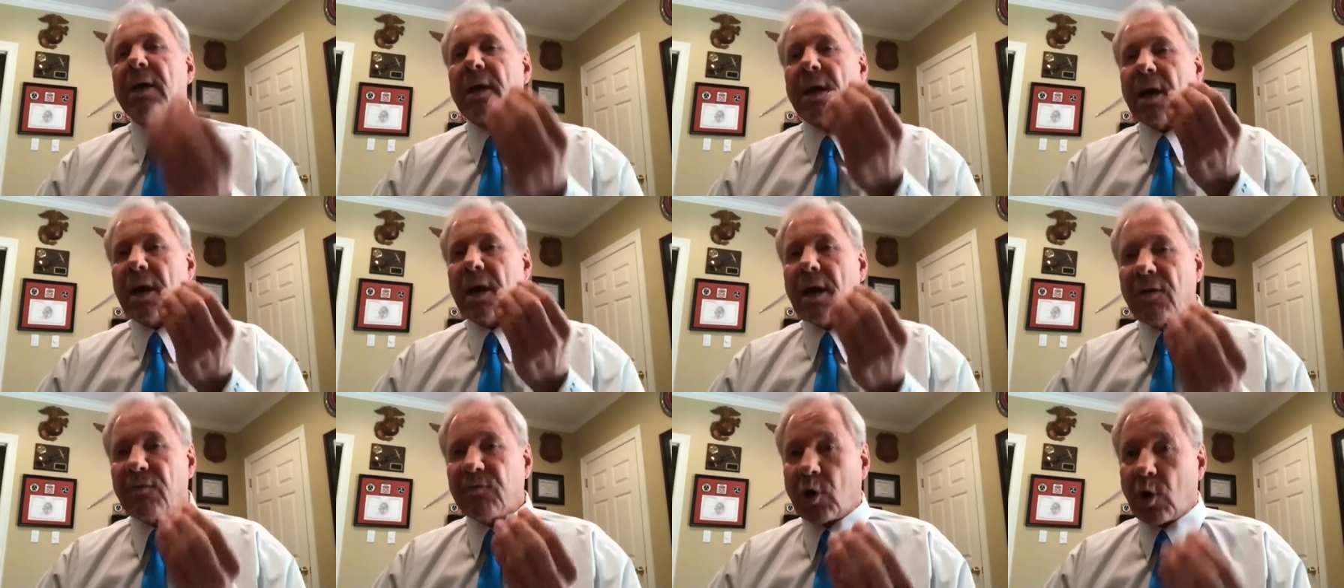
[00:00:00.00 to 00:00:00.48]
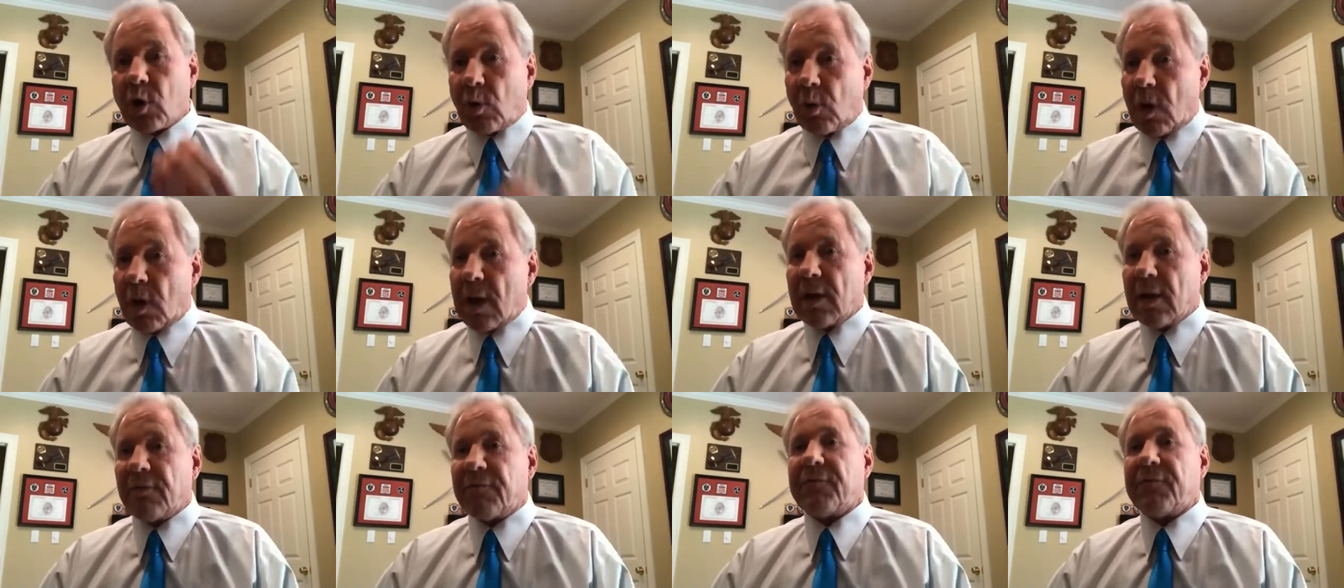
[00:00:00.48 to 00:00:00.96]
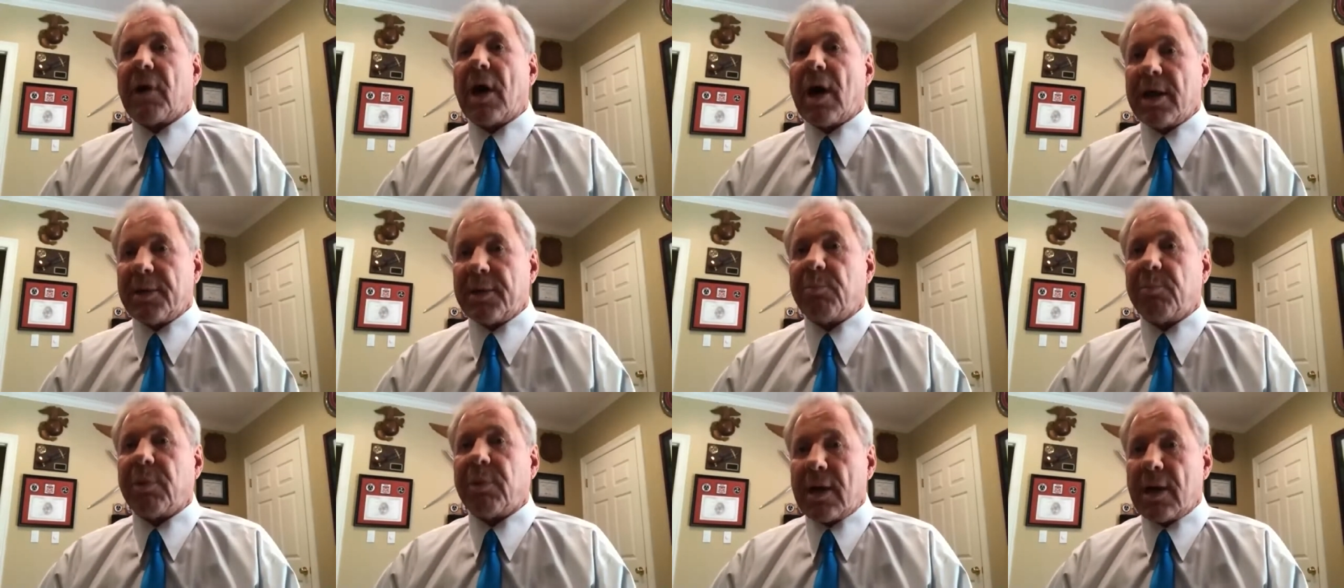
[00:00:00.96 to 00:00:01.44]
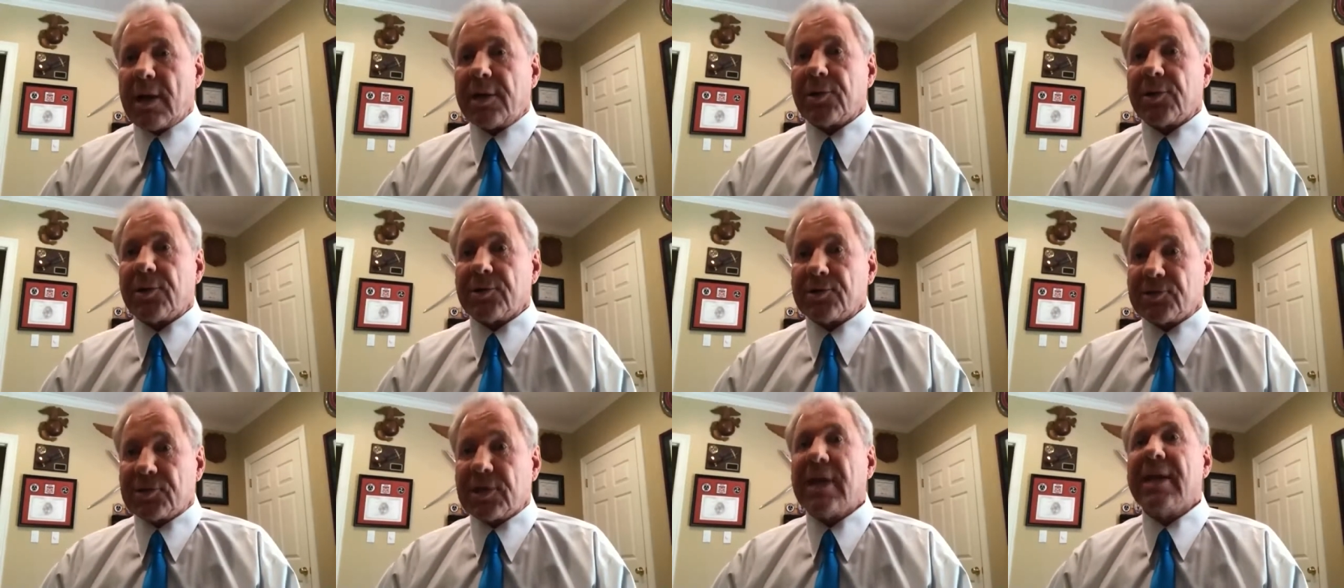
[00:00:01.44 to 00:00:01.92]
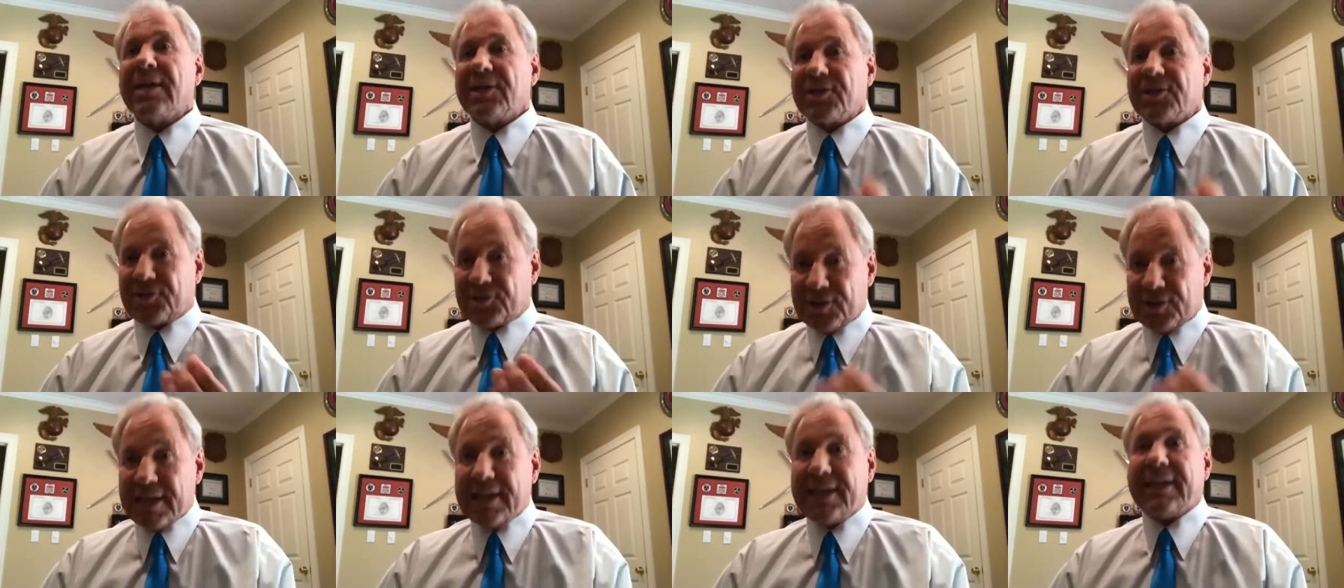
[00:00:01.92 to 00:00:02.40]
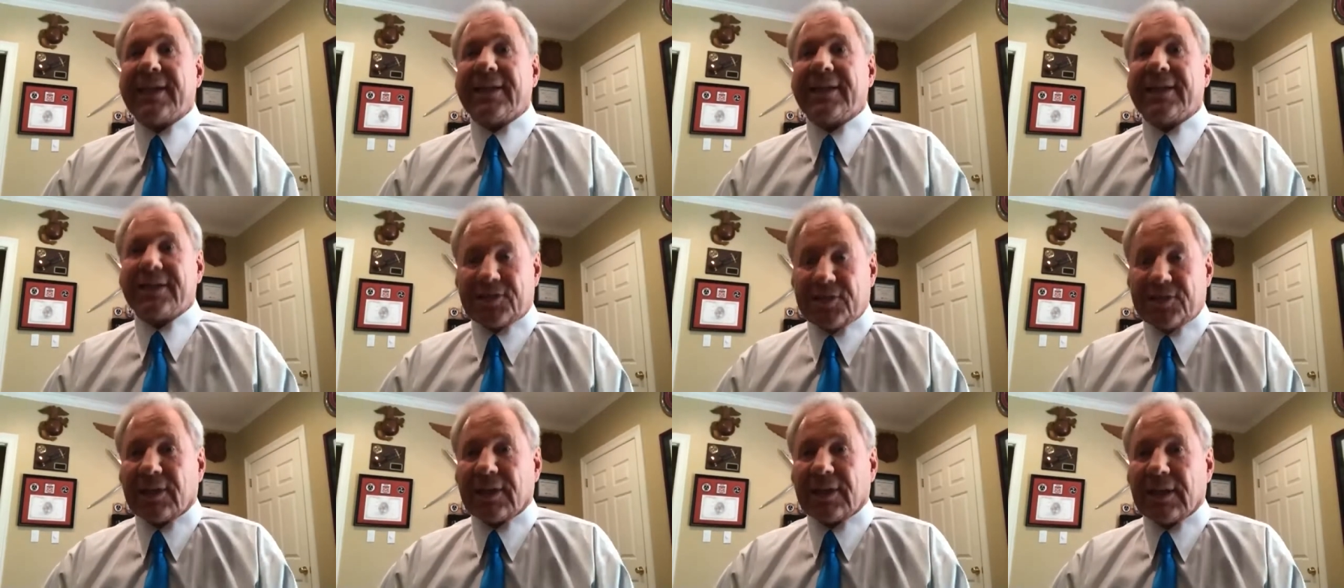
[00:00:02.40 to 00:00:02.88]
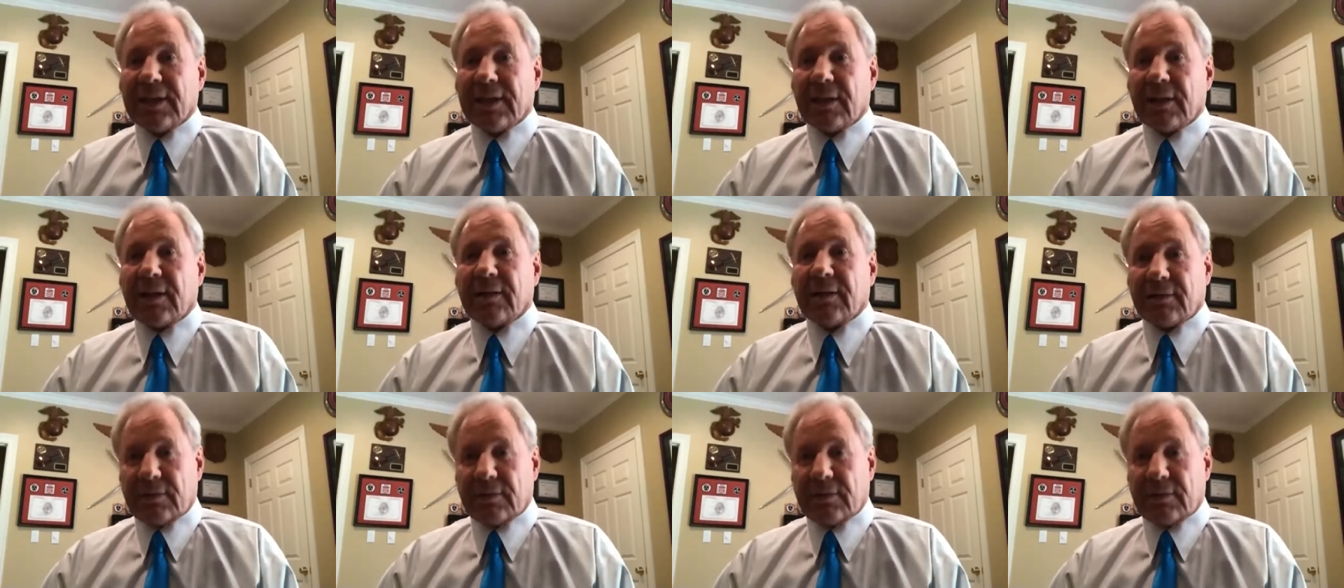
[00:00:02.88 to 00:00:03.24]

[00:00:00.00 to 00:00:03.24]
of qualified buyers seeking to